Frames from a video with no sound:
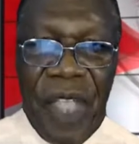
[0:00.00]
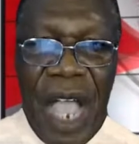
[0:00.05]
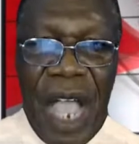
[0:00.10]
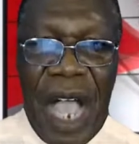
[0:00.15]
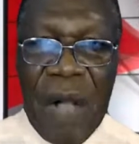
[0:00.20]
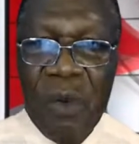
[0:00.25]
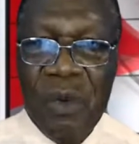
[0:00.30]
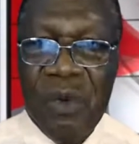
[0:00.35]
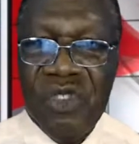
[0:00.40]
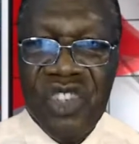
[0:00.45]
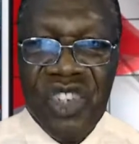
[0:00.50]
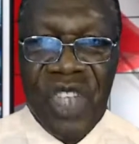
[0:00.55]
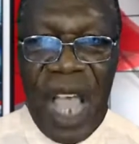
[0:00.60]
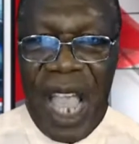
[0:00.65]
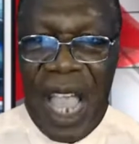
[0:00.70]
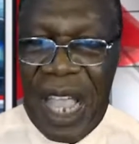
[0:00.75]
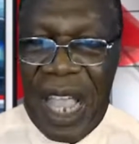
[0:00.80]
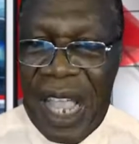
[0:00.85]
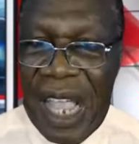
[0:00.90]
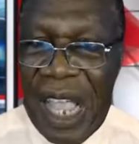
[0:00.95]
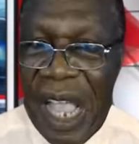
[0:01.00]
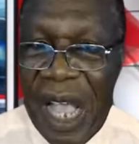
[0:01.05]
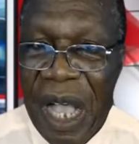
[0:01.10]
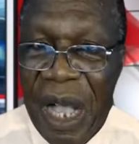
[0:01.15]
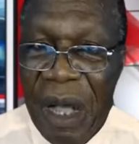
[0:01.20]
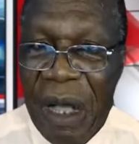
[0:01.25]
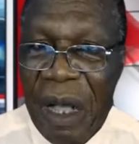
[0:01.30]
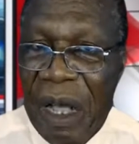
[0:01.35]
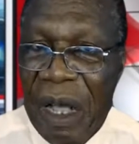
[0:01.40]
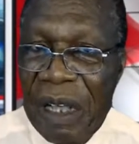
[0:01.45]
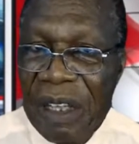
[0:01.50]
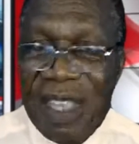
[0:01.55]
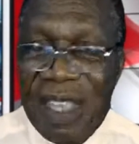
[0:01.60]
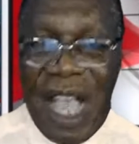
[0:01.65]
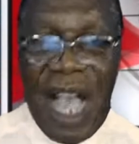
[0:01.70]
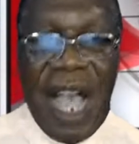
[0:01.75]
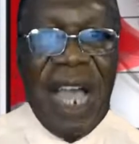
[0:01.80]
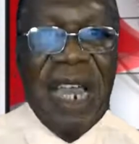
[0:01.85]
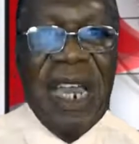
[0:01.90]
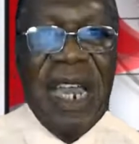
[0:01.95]
I would say,
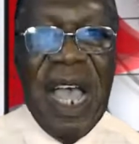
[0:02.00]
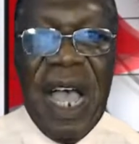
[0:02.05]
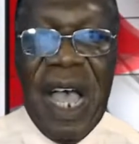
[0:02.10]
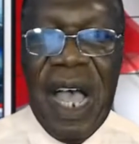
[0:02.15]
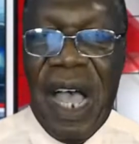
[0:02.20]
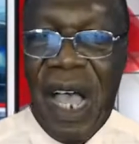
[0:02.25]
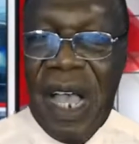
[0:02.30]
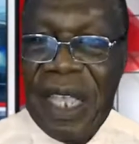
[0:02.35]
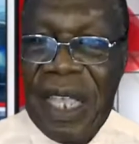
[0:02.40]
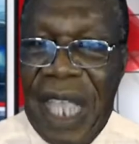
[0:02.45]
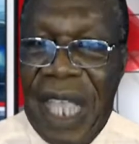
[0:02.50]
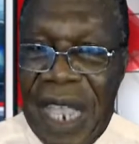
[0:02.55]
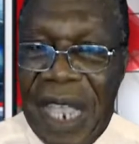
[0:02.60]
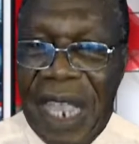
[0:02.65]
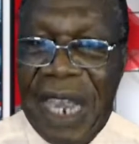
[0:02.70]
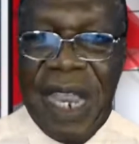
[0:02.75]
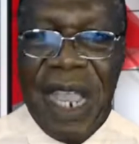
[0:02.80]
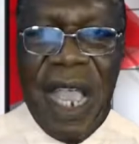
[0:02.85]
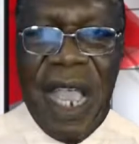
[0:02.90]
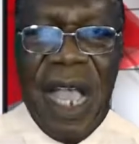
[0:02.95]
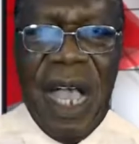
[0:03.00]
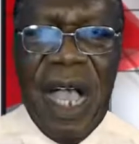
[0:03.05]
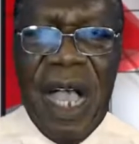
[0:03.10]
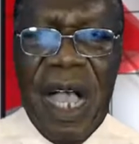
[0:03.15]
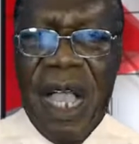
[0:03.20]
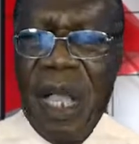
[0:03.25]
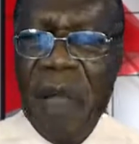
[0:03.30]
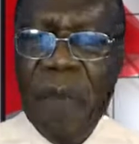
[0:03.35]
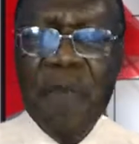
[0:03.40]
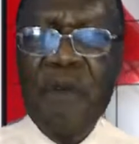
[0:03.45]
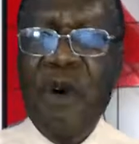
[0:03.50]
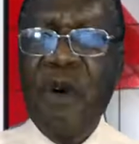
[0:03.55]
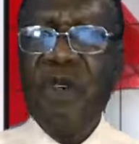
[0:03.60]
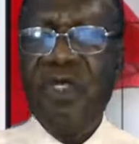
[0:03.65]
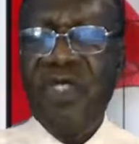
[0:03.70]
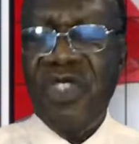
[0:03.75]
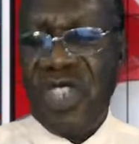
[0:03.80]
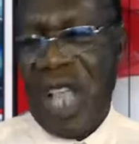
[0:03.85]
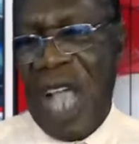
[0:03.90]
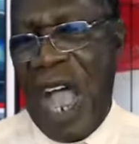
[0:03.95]
Ghana, Kenya,
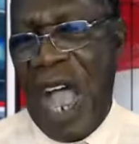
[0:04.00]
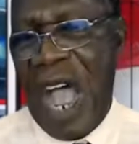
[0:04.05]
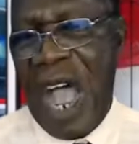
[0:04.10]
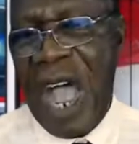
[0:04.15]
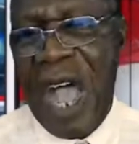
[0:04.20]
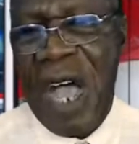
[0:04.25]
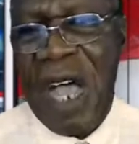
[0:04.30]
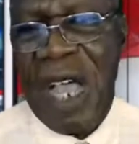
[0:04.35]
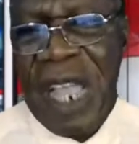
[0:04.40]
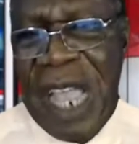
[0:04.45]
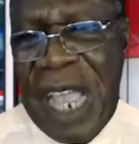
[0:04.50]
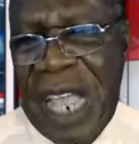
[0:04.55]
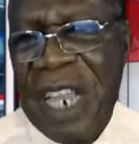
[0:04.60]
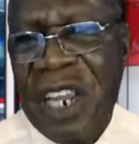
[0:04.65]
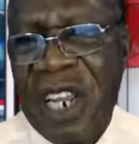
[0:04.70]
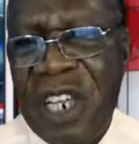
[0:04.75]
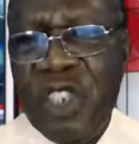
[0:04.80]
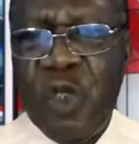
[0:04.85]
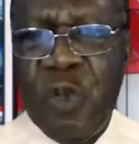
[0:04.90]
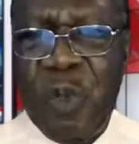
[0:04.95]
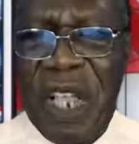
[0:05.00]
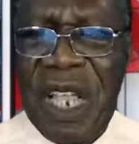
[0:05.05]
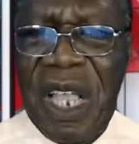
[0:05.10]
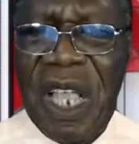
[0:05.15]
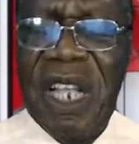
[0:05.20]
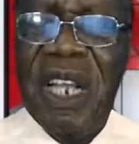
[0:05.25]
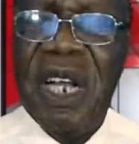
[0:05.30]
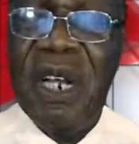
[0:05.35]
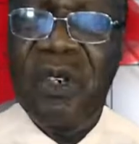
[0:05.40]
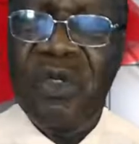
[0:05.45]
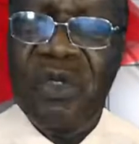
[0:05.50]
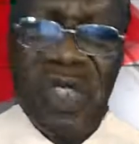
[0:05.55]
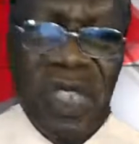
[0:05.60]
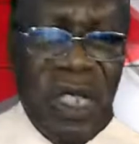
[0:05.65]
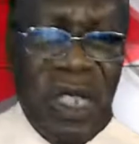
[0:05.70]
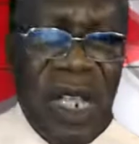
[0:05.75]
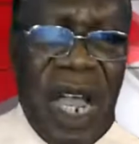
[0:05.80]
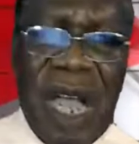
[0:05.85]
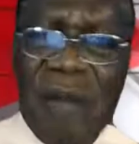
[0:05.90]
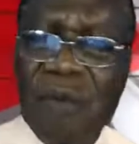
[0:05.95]
most English-speaking
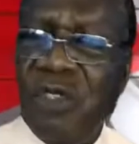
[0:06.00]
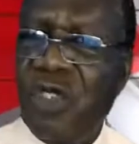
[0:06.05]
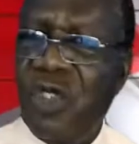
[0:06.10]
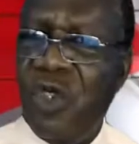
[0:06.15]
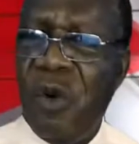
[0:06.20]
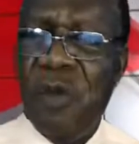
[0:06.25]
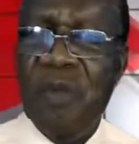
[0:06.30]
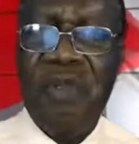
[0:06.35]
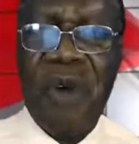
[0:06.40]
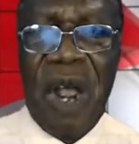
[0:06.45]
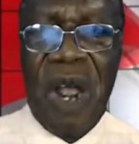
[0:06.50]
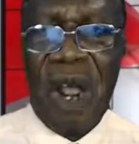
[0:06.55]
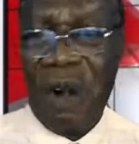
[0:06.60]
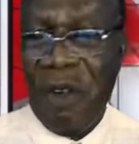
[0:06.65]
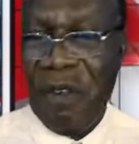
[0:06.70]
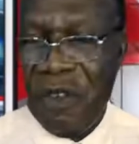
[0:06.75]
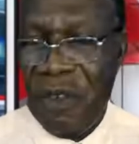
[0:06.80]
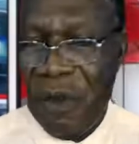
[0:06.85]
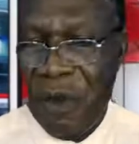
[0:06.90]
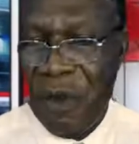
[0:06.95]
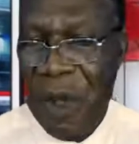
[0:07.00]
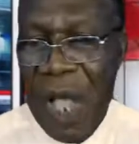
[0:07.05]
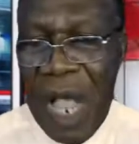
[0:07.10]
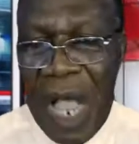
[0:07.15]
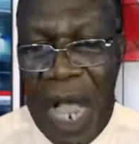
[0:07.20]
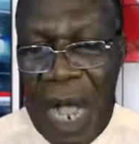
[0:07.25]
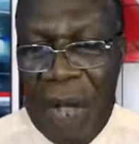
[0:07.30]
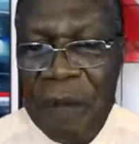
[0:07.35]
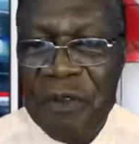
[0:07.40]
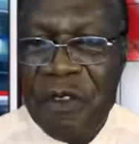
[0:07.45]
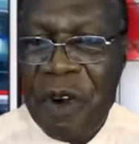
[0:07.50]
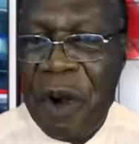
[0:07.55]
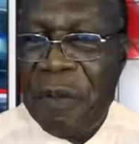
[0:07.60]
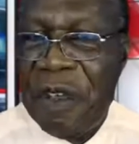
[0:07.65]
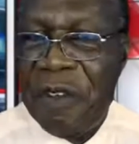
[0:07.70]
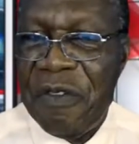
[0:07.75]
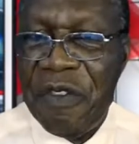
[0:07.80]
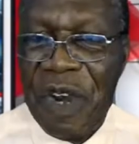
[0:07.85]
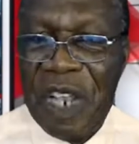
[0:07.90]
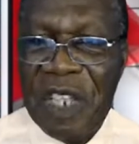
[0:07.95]
countries. I'm so proud of you.
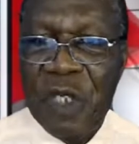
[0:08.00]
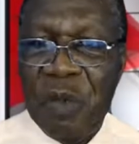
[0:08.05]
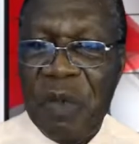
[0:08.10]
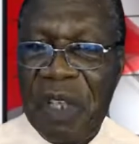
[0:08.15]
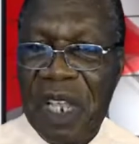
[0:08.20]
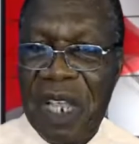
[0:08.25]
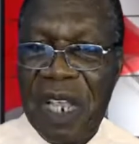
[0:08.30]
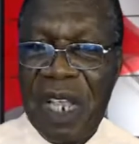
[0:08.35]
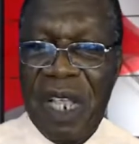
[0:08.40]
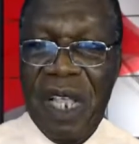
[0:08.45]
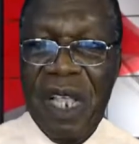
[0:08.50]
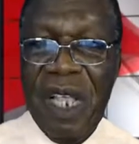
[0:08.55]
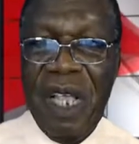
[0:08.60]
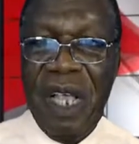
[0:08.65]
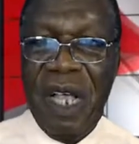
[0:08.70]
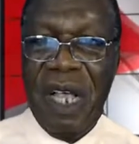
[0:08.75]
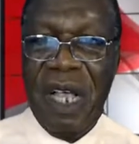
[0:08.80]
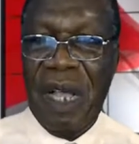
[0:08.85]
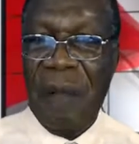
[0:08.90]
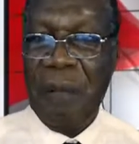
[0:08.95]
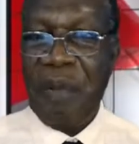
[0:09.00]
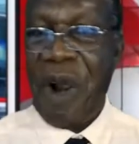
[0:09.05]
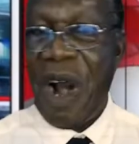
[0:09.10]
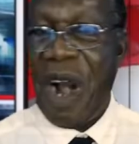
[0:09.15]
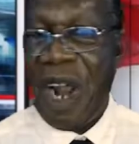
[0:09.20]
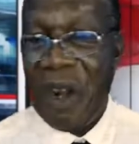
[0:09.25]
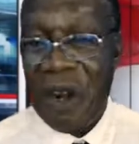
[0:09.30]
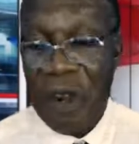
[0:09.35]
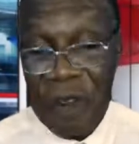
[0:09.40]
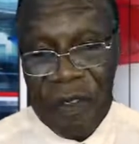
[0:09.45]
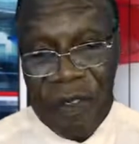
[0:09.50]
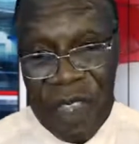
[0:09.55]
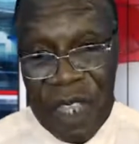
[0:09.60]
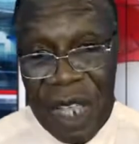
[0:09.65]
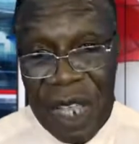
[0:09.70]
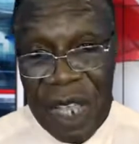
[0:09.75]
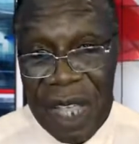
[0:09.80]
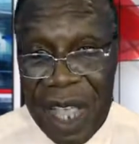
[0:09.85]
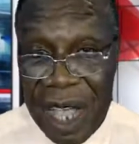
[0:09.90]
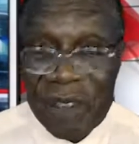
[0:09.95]
I'm from a French-speaking part
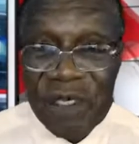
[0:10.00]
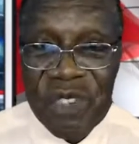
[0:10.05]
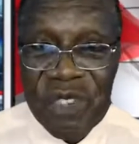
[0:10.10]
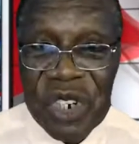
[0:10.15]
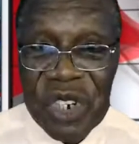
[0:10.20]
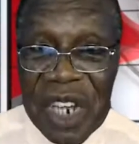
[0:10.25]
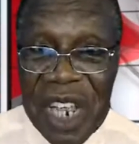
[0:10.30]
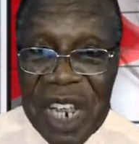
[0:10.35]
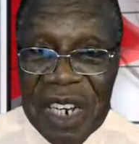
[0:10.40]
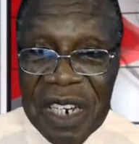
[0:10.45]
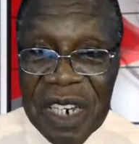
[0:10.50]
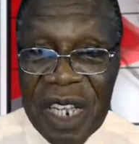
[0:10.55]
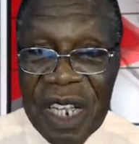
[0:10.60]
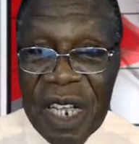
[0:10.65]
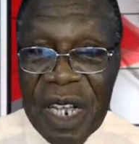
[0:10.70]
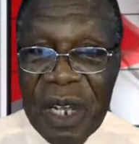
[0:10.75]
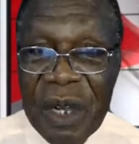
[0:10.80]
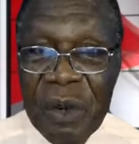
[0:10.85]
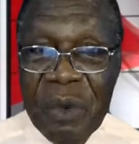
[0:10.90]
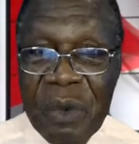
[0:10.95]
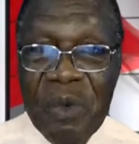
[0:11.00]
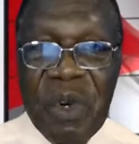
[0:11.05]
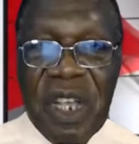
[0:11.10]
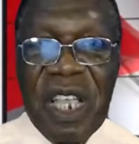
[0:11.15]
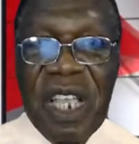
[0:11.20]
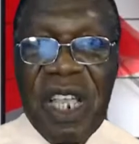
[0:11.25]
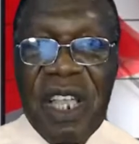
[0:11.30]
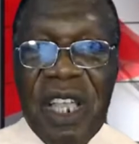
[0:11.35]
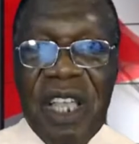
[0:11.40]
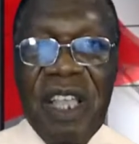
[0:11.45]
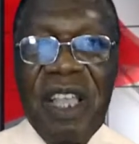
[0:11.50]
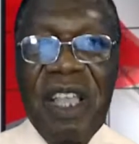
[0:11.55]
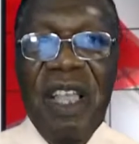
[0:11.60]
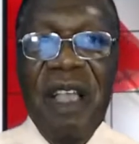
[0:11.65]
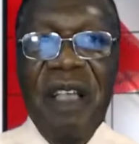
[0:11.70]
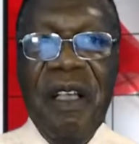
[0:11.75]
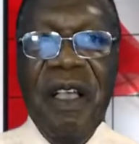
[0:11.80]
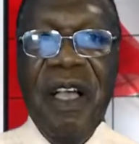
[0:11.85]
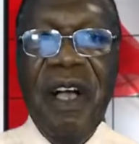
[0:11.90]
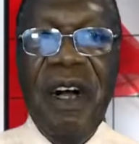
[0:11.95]
of the continent.
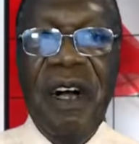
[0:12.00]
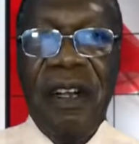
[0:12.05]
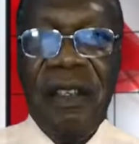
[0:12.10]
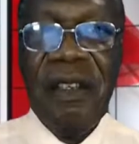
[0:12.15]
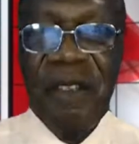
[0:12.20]
We,